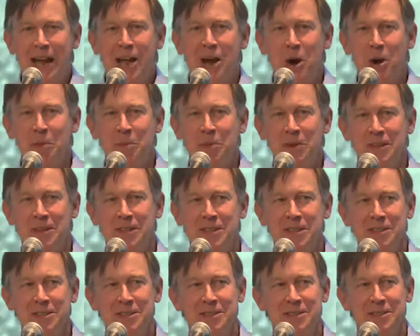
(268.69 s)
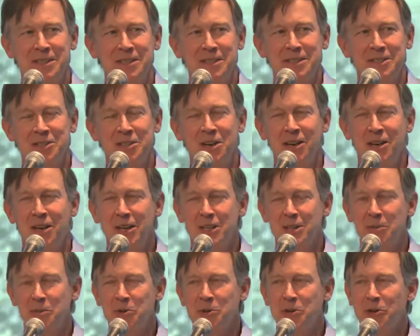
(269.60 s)
helping these these young
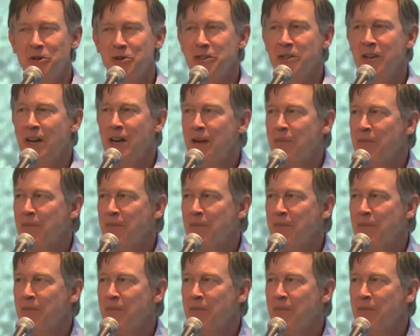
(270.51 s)
entrepreneurs.